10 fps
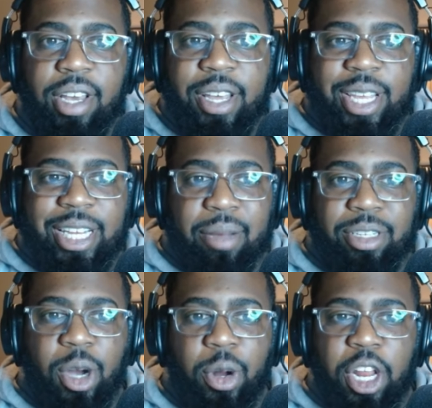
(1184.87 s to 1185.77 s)
This
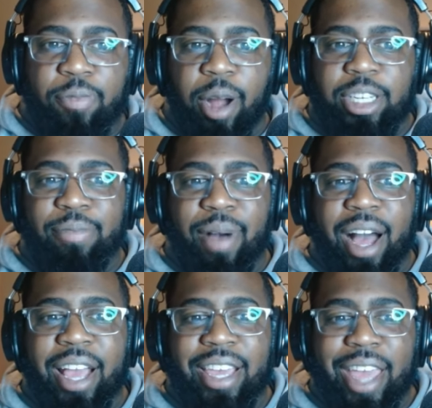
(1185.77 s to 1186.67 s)
episode is brought to you
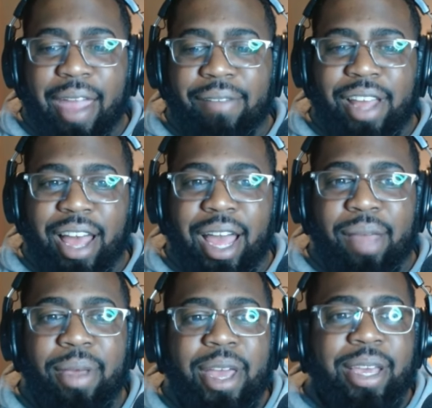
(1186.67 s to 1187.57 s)
by Game
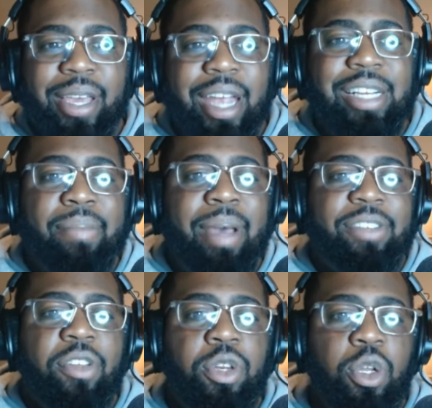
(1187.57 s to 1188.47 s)
Time. Game Time
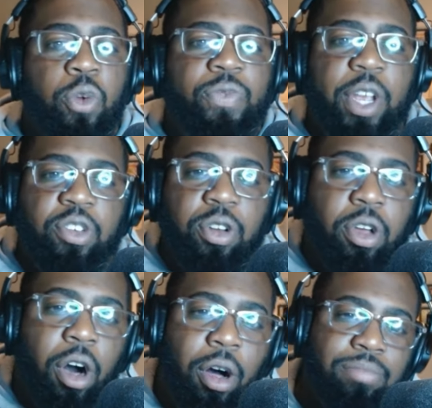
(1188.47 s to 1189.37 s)
has a new feature
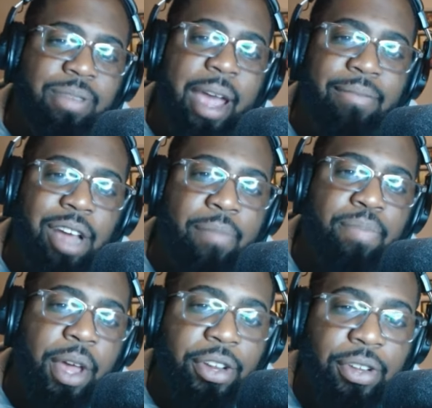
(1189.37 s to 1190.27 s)
called Game Time
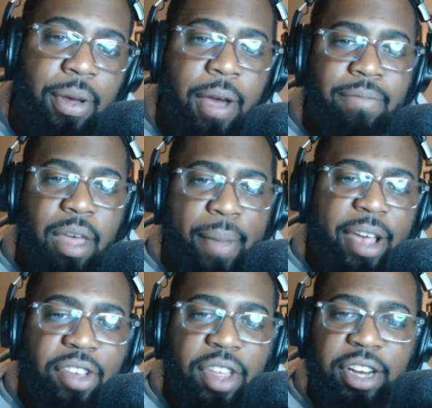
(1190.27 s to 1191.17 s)
Picks that
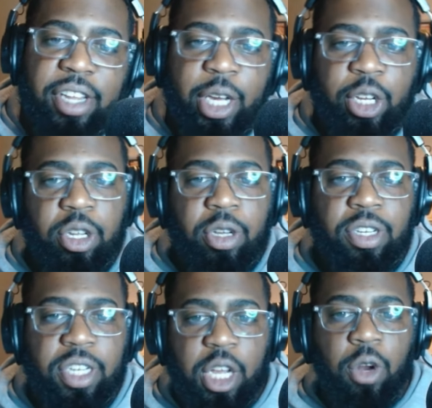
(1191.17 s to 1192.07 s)
makes getting tickets to
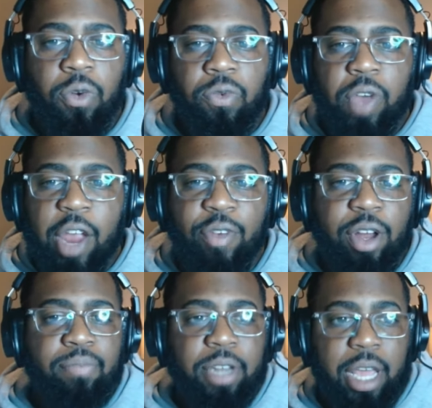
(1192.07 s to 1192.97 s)
see your
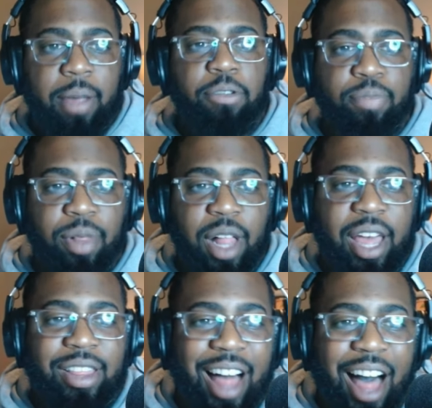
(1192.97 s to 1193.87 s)
favorite teams play
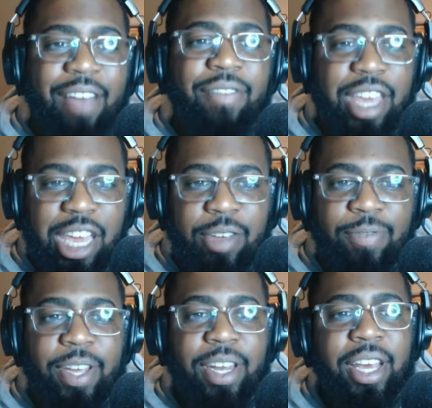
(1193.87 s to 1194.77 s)
live
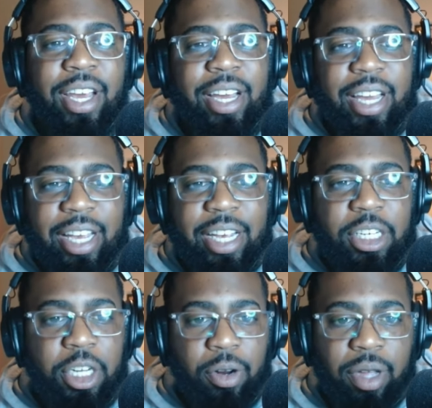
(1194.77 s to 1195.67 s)
even
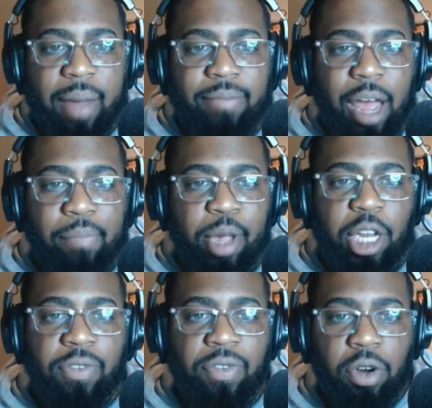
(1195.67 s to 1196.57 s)
easier. Game Time
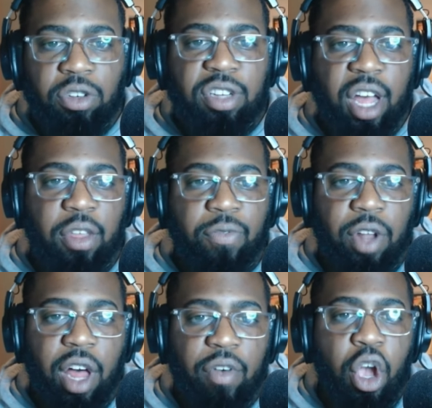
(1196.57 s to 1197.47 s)
Picks filters out the
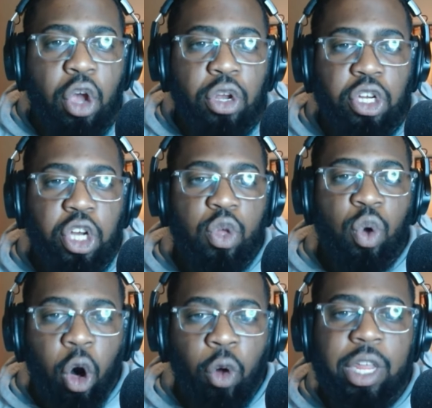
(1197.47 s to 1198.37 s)
fluff to show
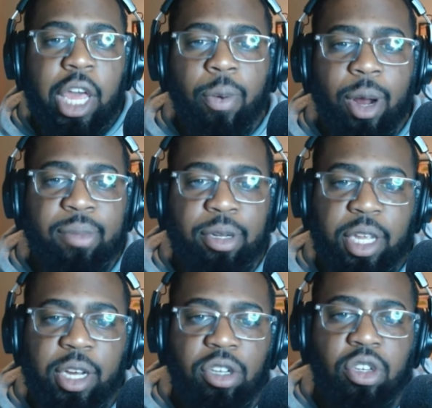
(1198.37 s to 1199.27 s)
you only incredible
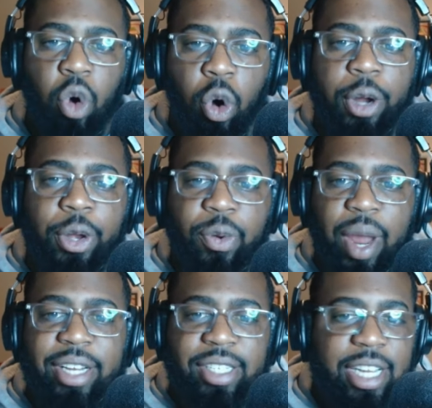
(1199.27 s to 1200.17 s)
deals on
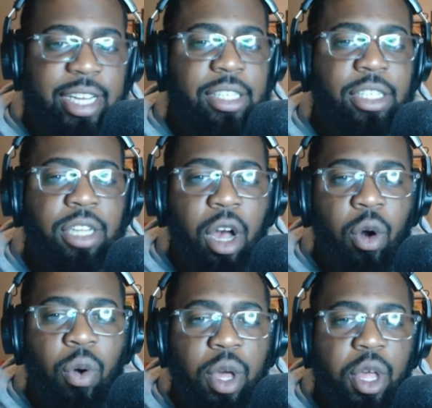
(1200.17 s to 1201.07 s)
great seats,
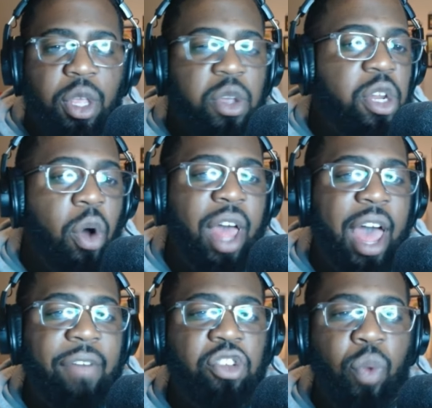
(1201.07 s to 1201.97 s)
so you don't
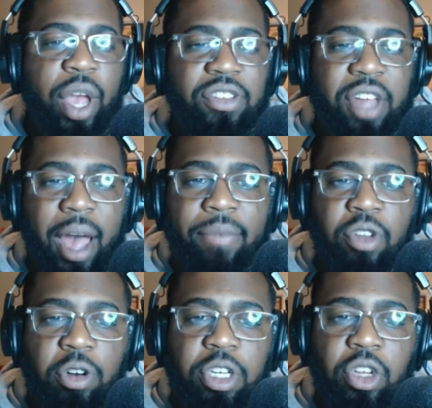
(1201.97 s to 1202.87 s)
have to waste time
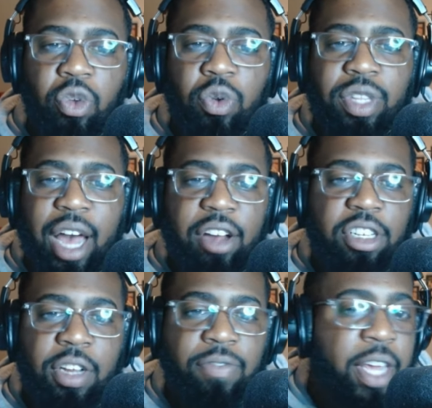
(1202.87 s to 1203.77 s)
searching through
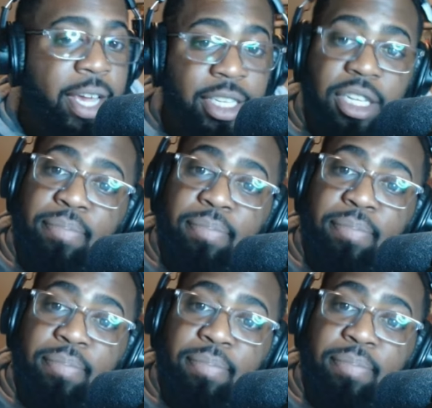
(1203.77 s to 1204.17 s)
thousands of tickets. The